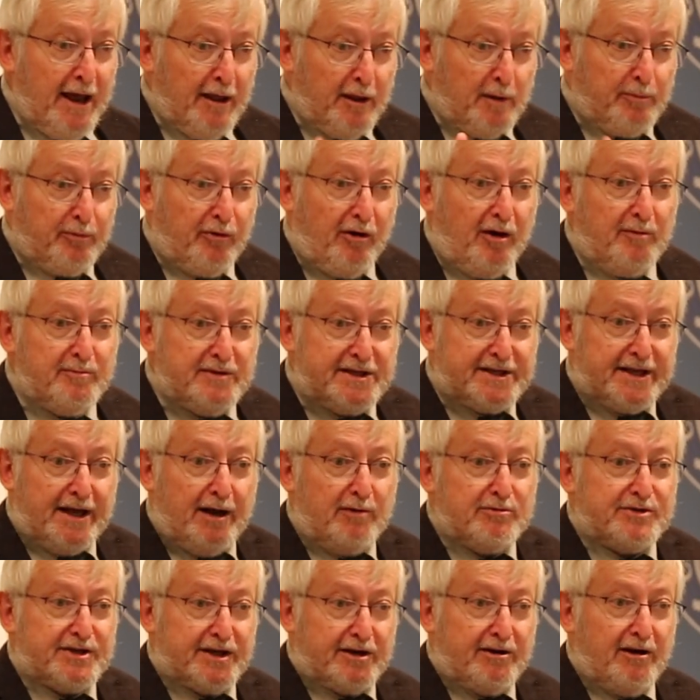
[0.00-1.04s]
the problem is the
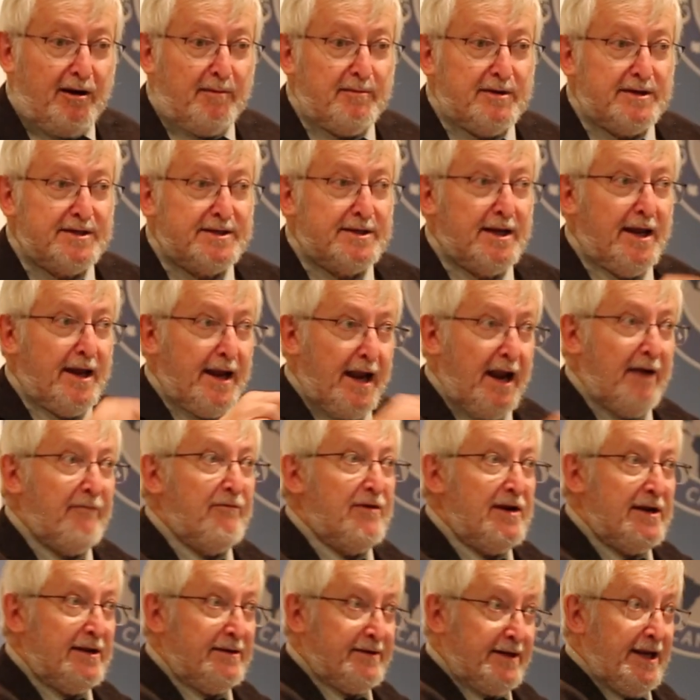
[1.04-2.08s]
House of Commons
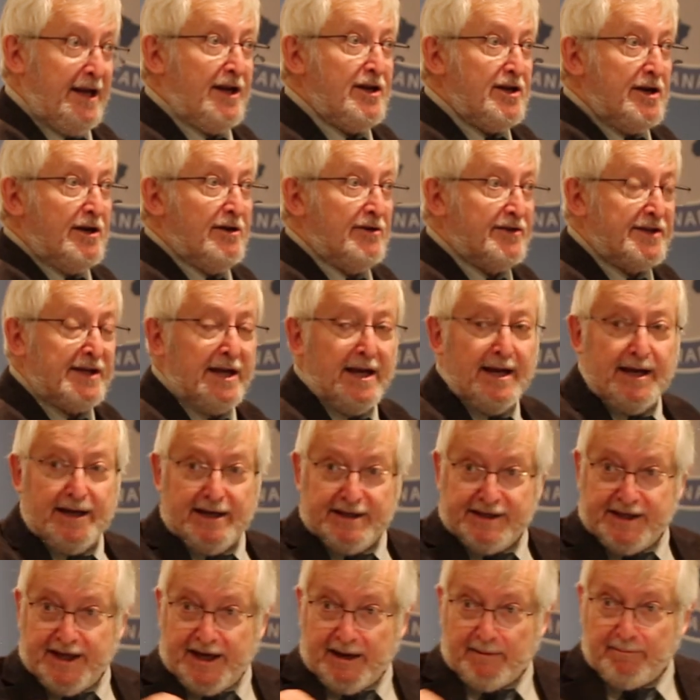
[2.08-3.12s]
every 10 years
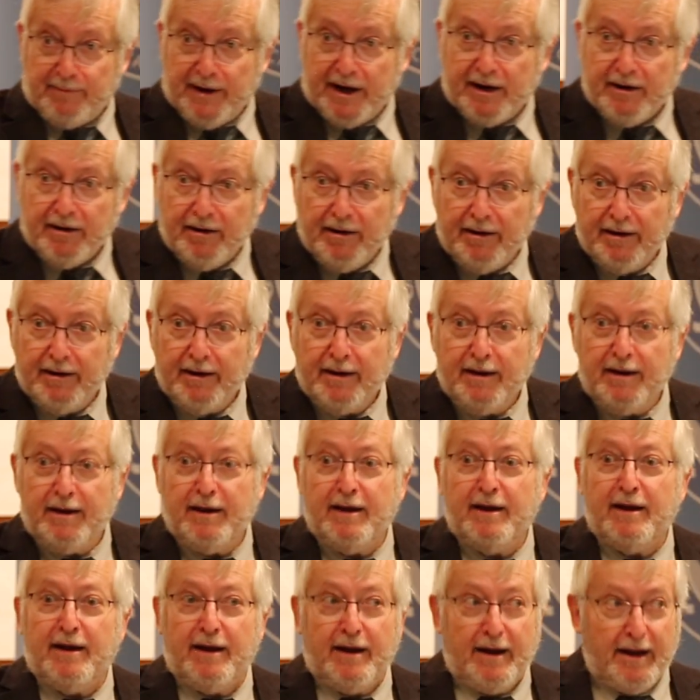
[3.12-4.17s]
is getting bigger
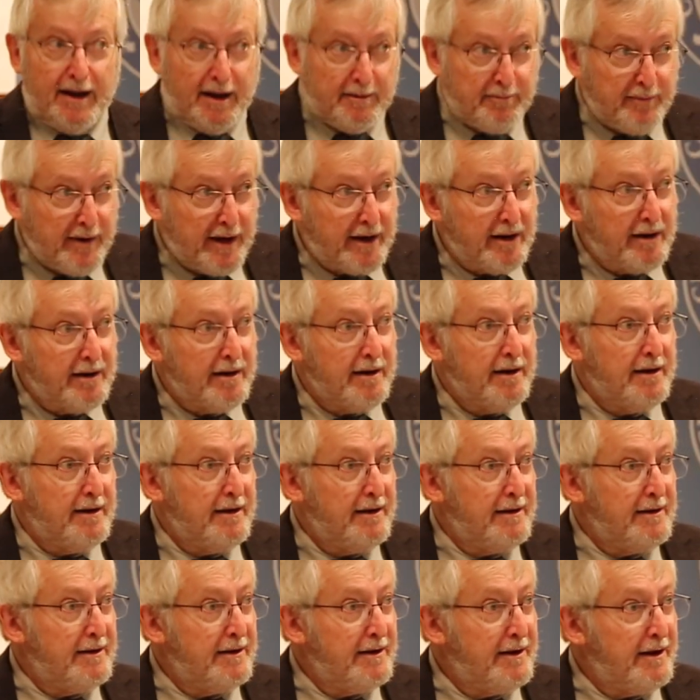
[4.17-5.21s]
and bigger
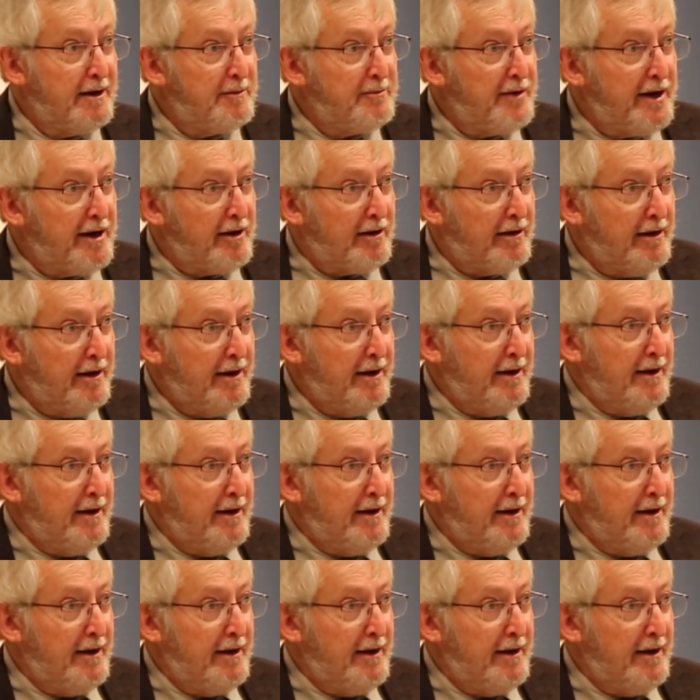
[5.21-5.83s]
and bigger.